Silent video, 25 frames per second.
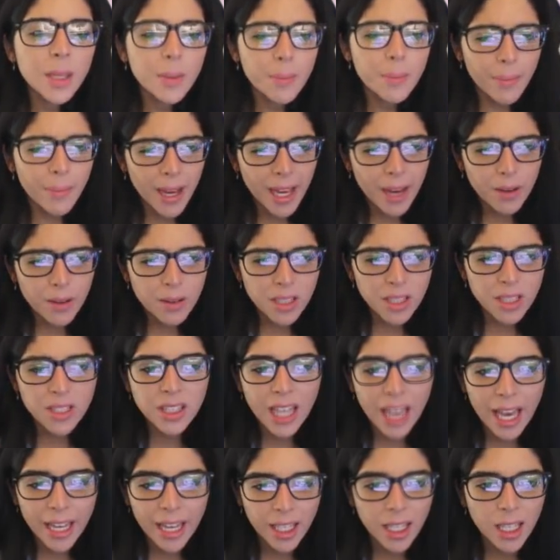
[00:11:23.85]
My house is
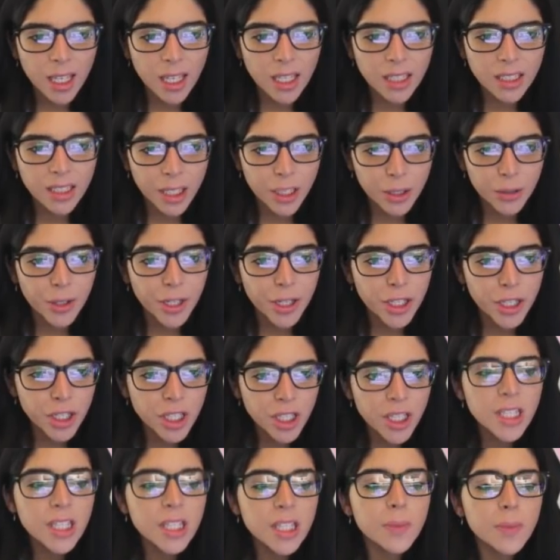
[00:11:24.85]
lacking
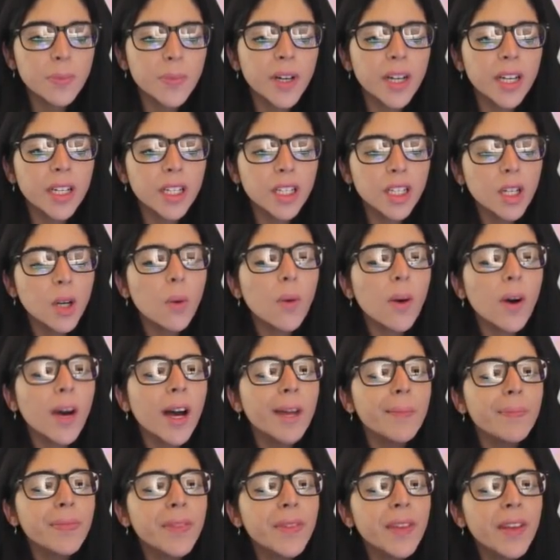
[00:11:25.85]
decorations, but you know
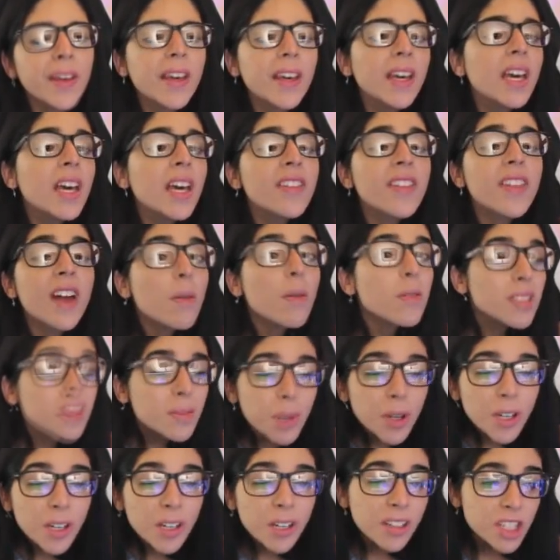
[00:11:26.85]
what? That wasn't
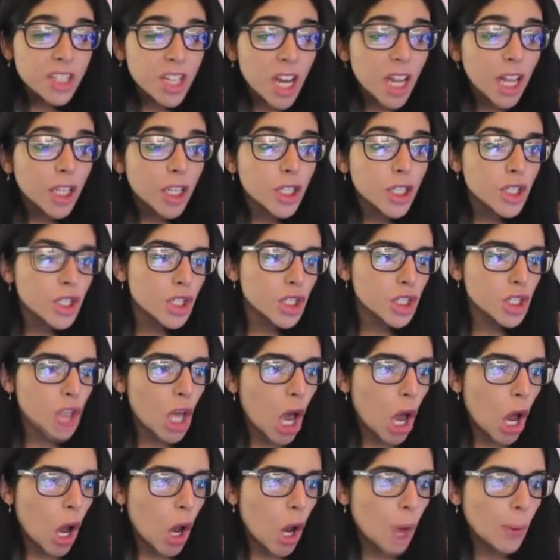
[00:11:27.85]
part of the challenge, so
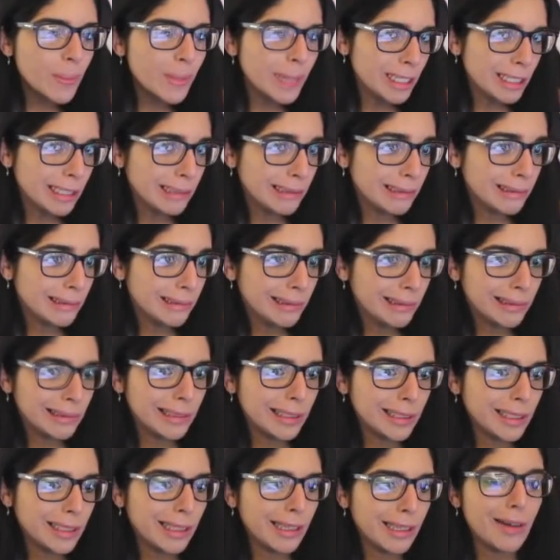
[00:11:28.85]
I'm just
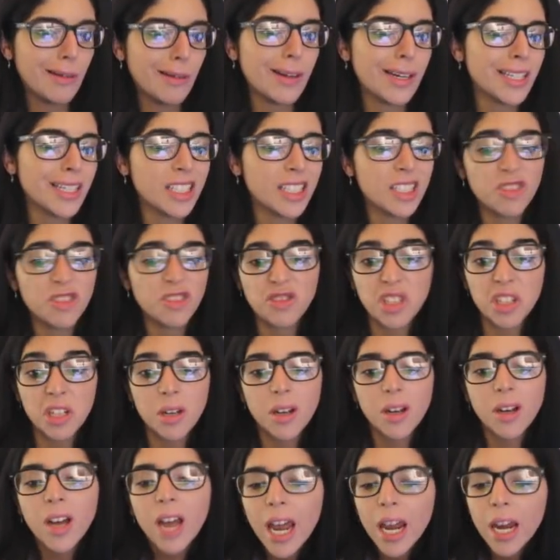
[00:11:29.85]
gonna.
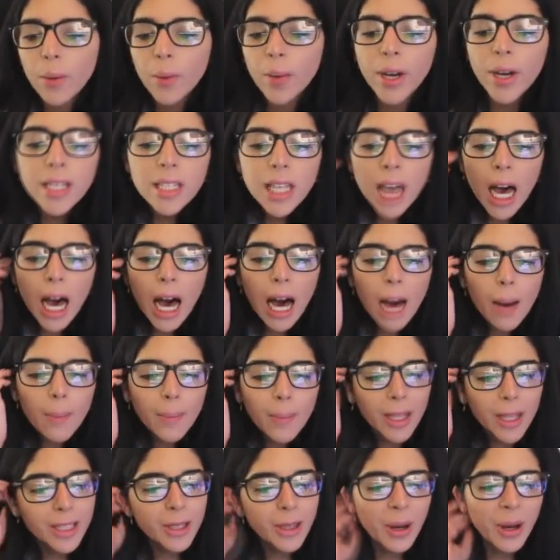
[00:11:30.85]
Okay, anyways, um,
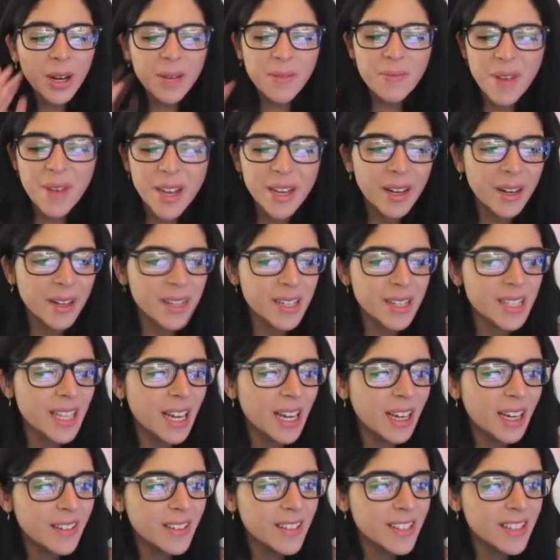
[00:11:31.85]
let's go ahead and make
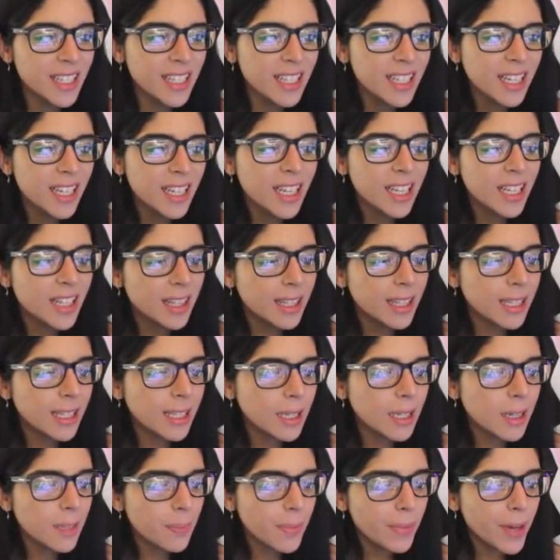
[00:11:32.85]
ourselves the
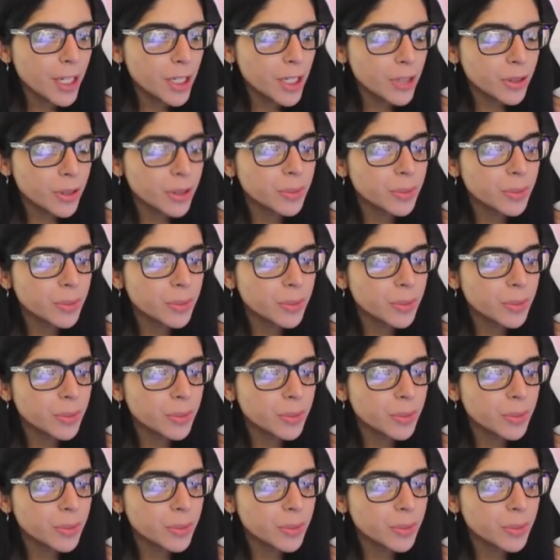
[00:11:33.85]
bedroom.